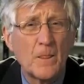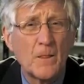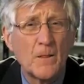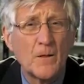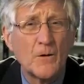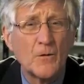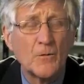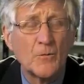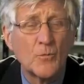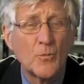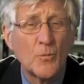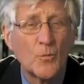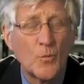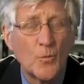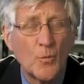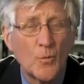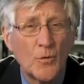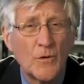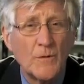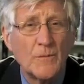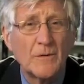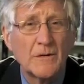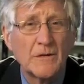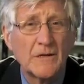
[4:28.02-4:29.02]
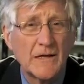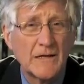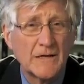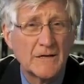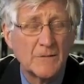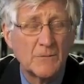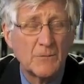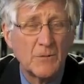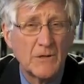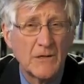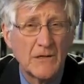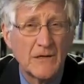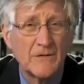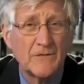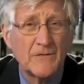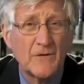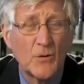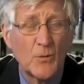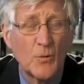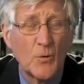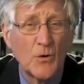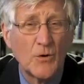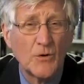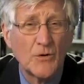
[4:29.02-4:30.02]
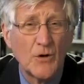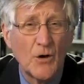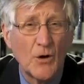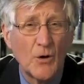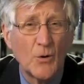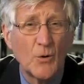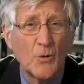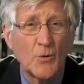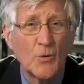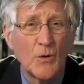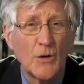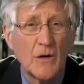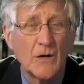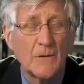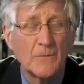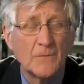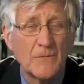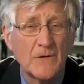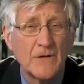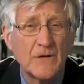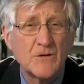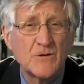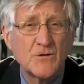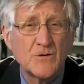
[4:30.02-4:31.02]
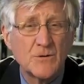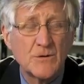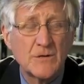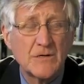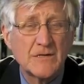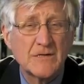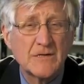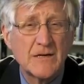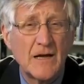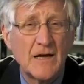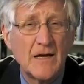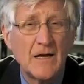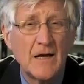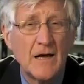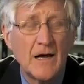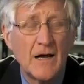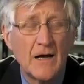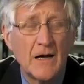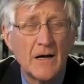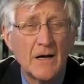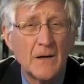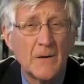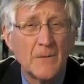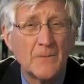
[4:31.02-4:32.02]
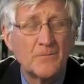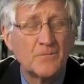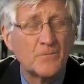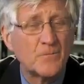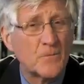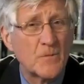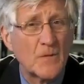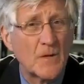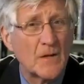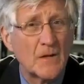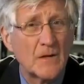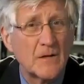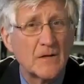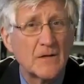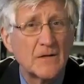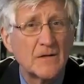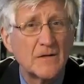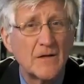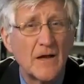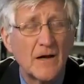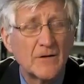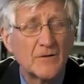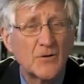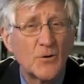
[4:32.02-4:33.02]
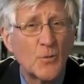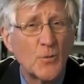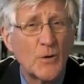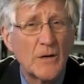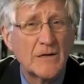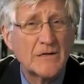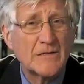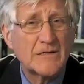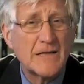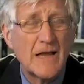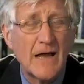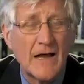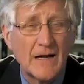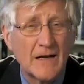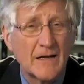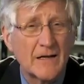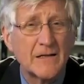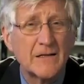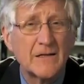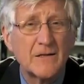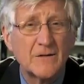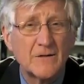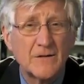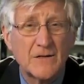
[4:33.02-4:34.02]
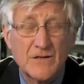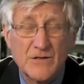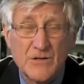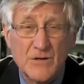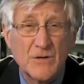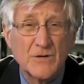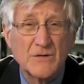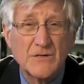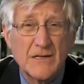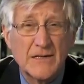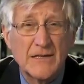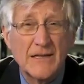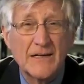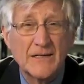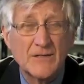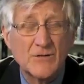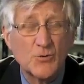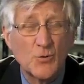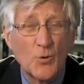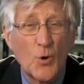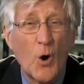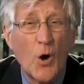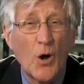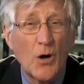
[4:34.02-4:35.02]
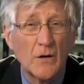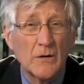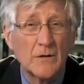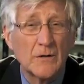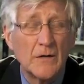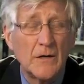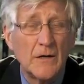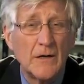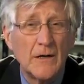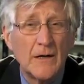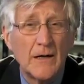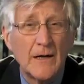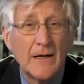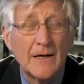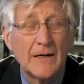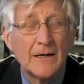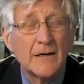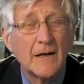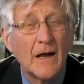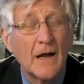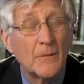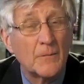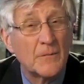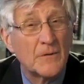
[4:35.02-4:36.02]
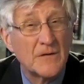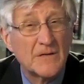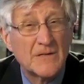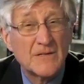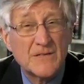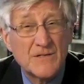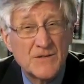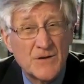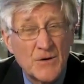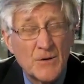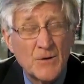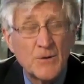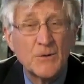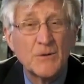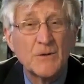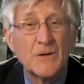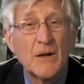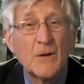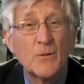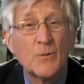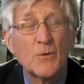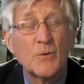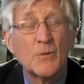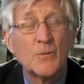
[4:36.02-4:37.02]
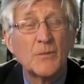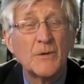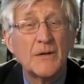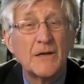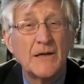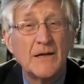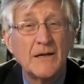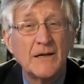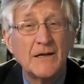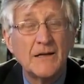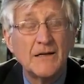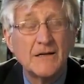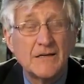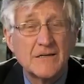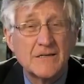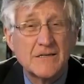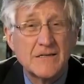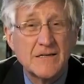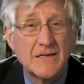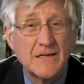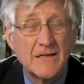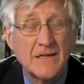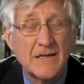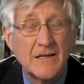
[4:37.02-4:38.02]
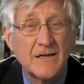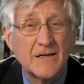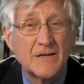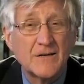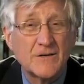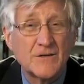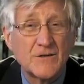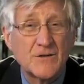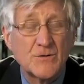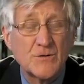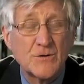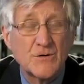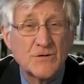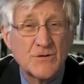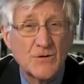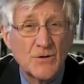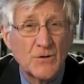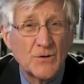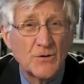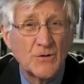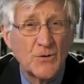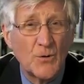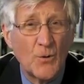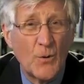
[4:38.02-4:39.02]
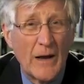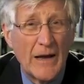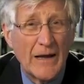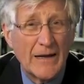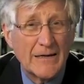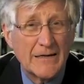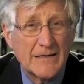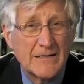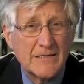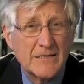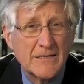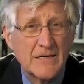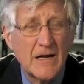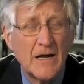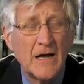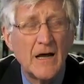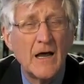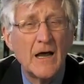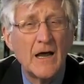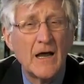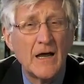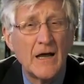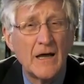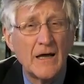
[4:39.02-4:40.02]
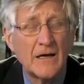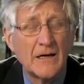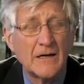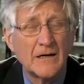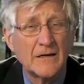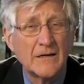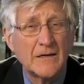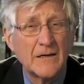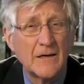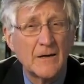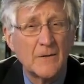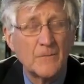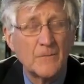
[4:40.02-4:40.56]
we've been led to believe there were no injuries. Dr. Wing's data clearly shows that that's wrong. And I'm concerned that we're beginning to see the industry circle the wagons and